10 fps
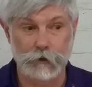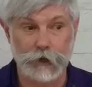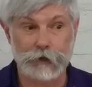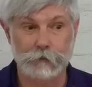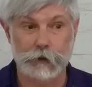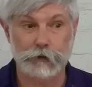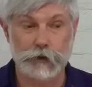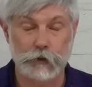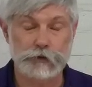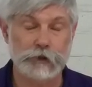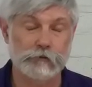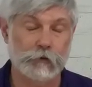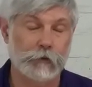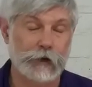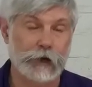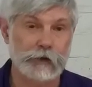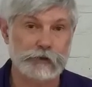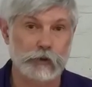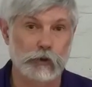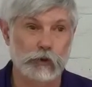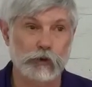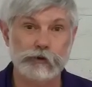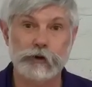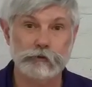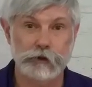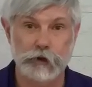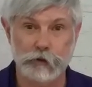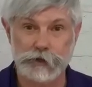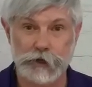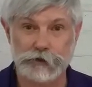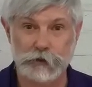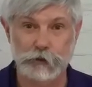lot about coaching from my high school cross-country coach, actually.